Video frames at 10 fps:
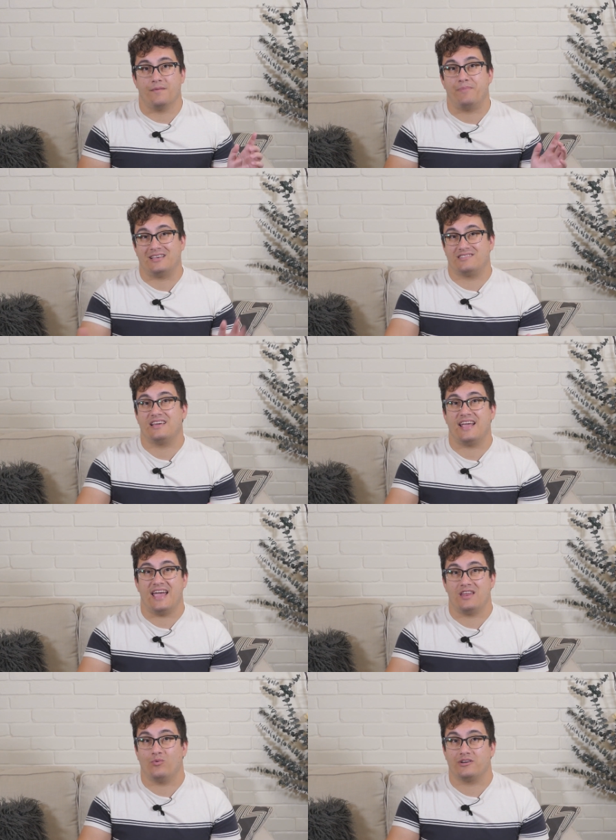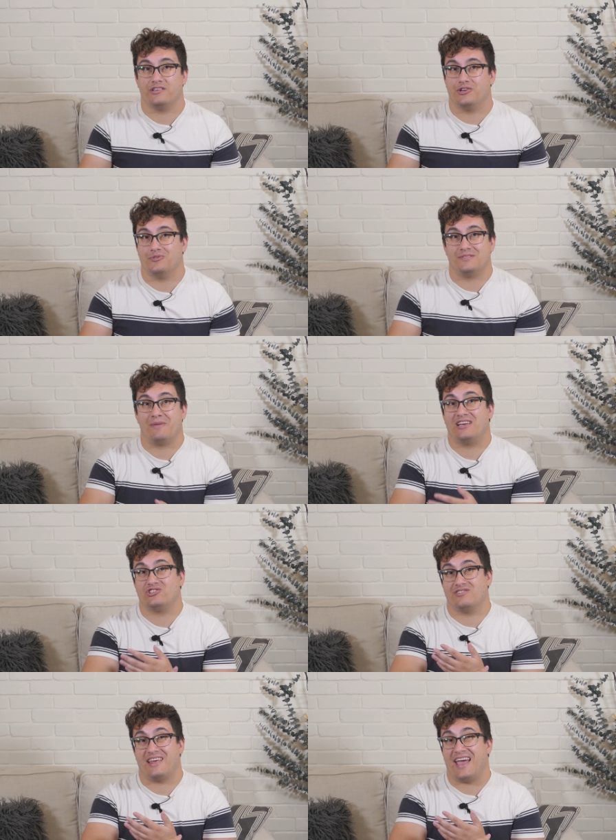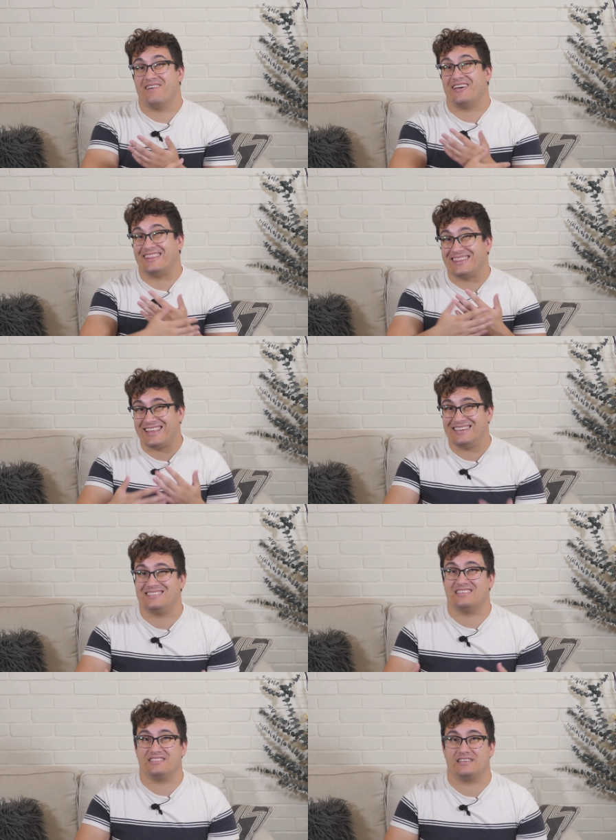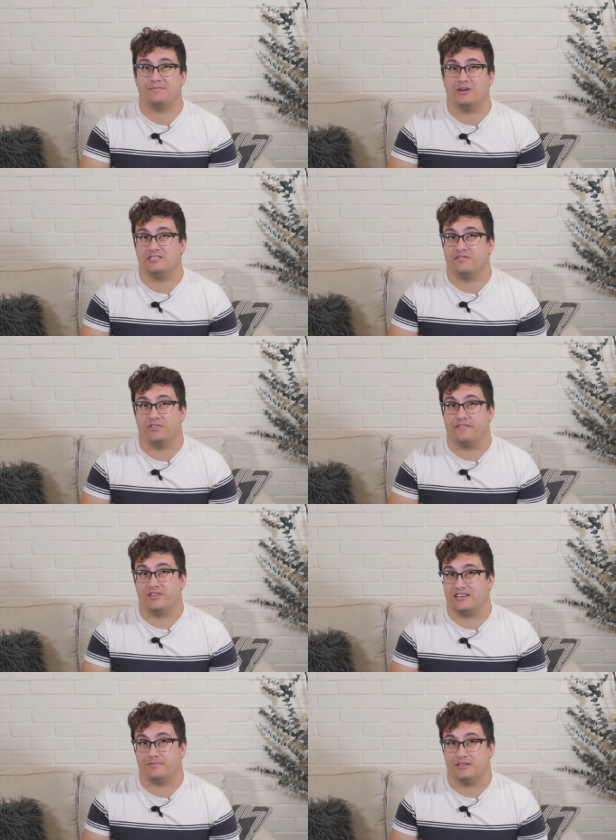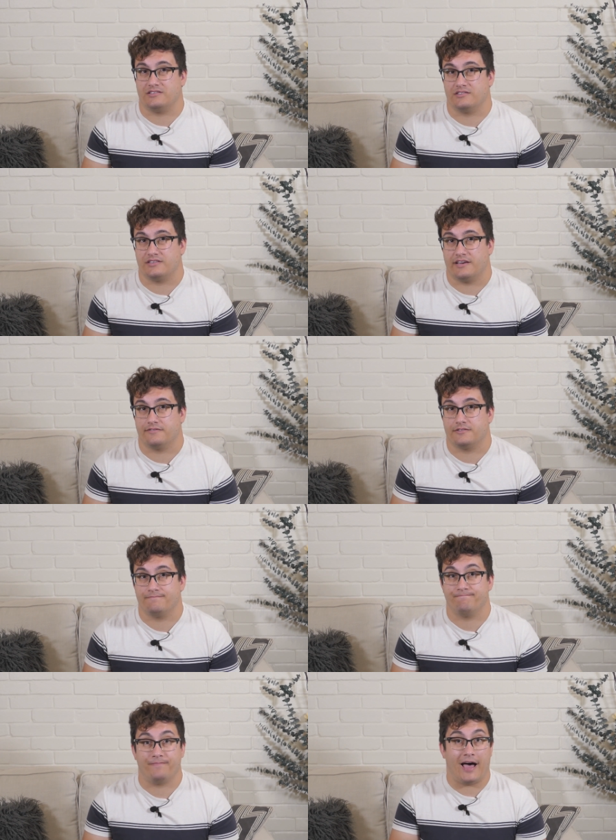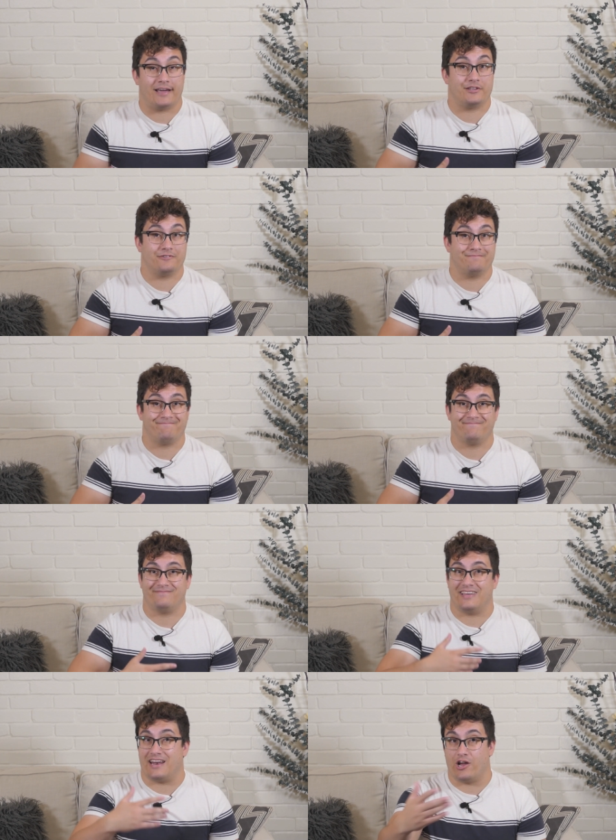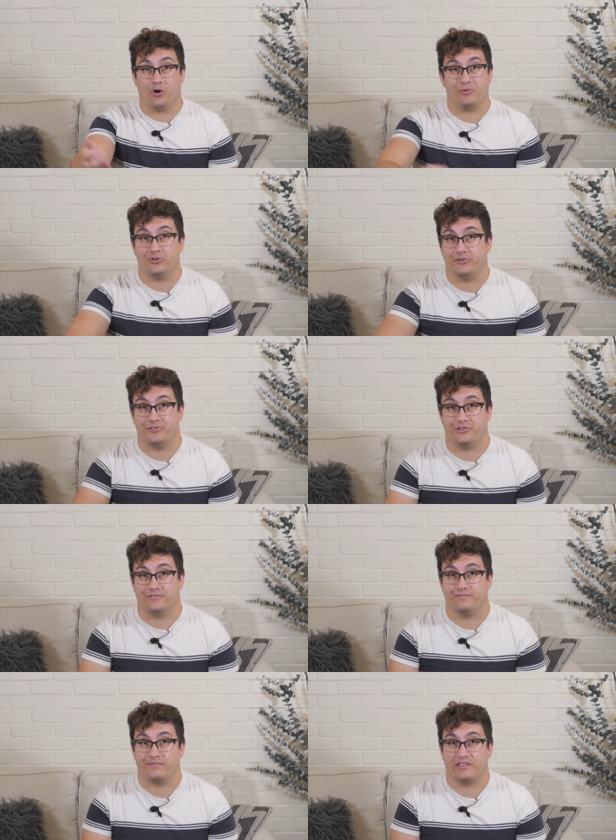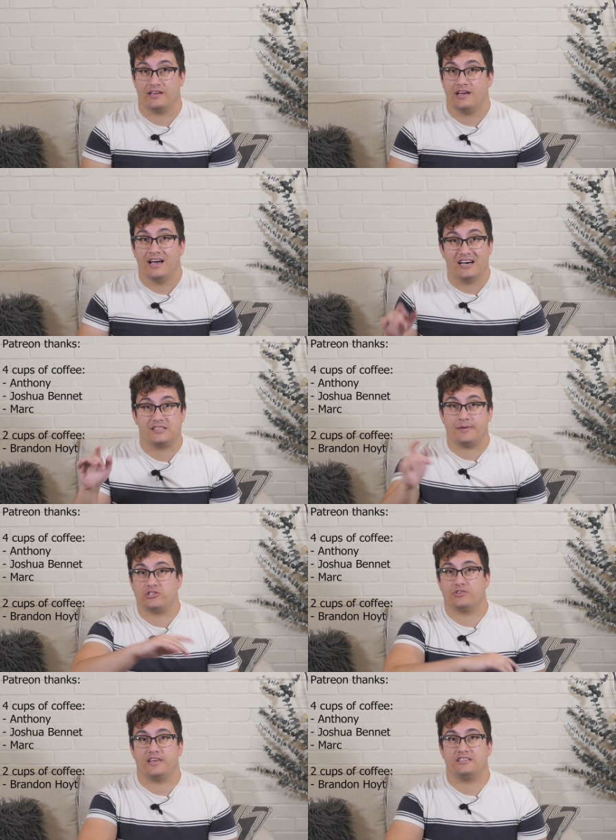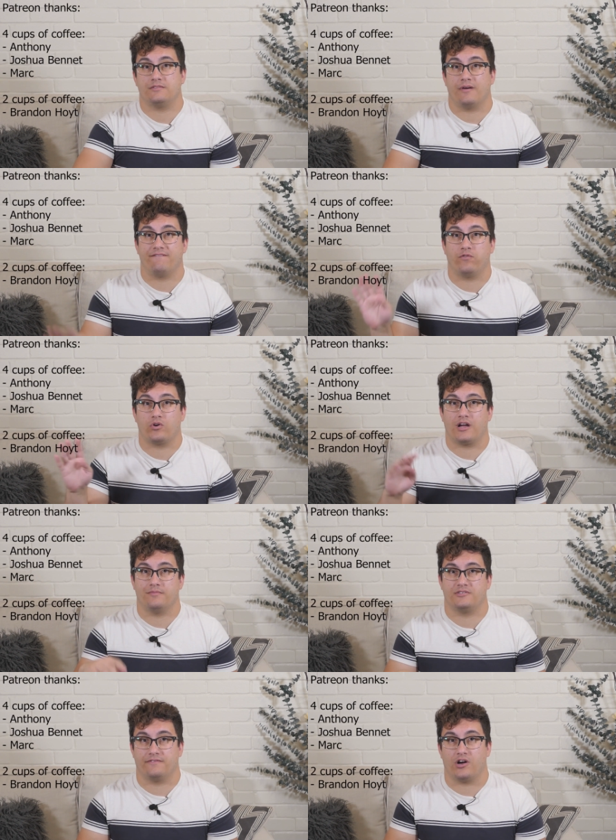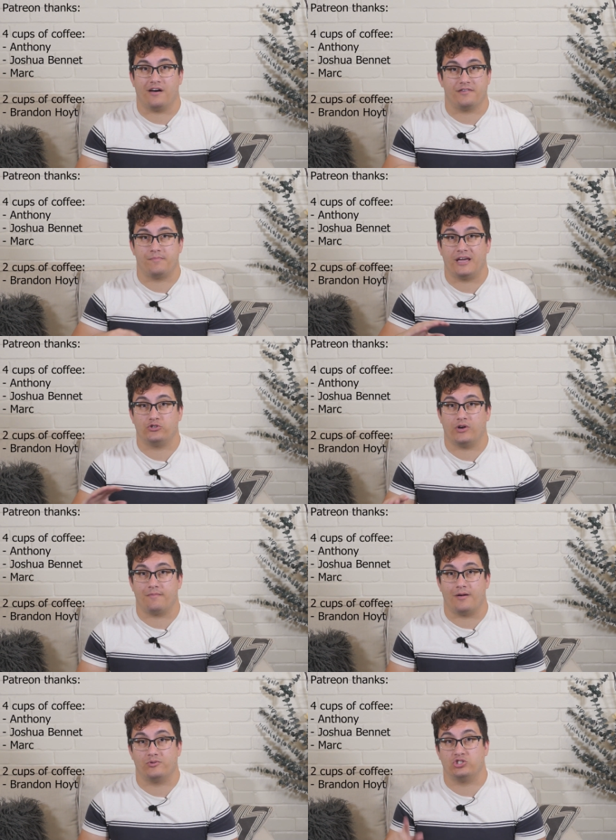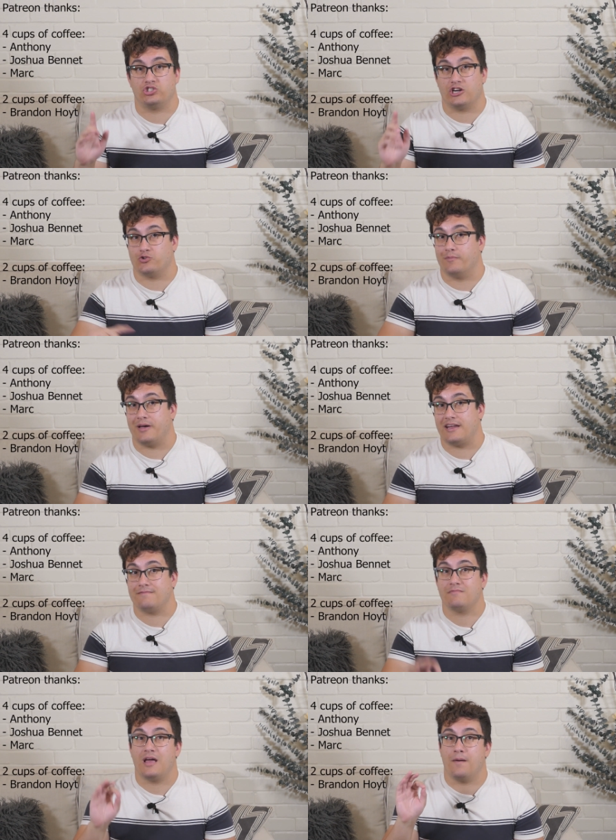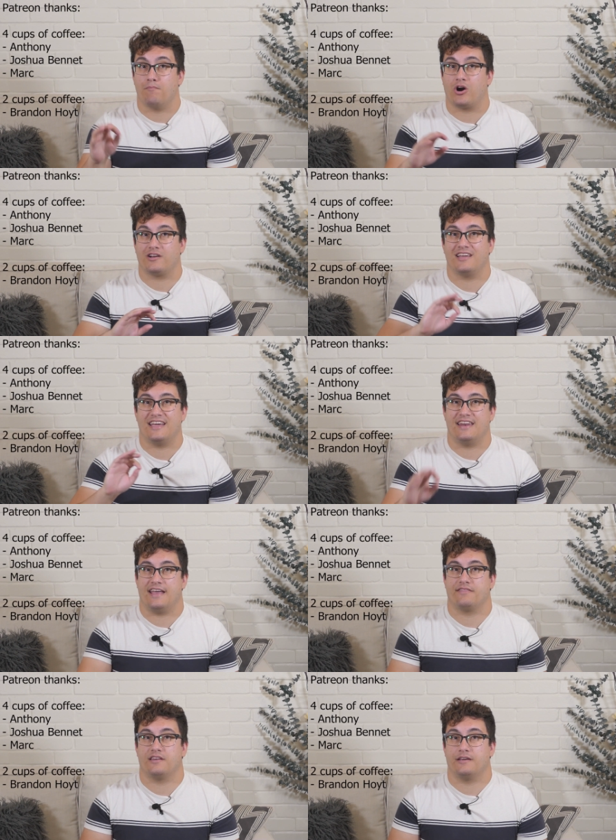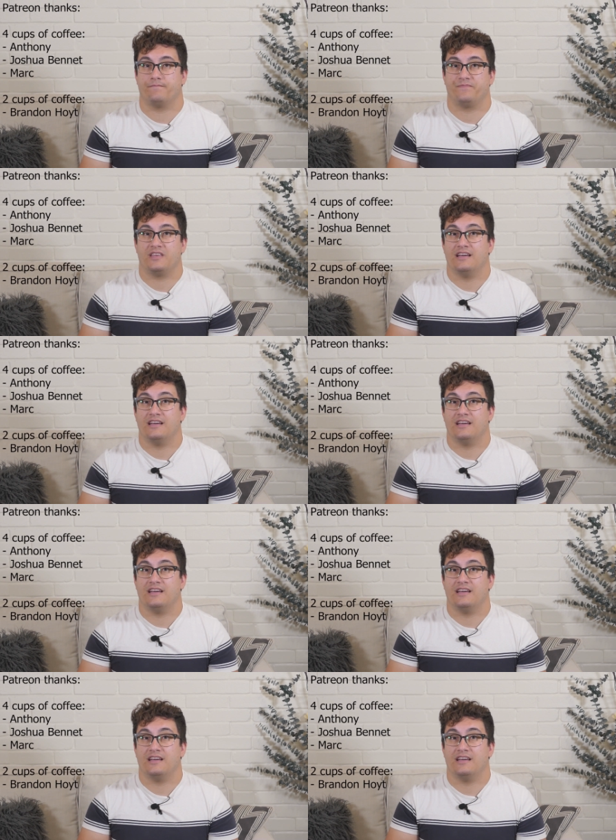The best thing anyone can do is make sure they have at least 6 months of living expenses saved. I do, and I hope you do too. A special thanks to my 4 Cups of Coffee Patreon members Joshua Bennett, Mark, and Anthony.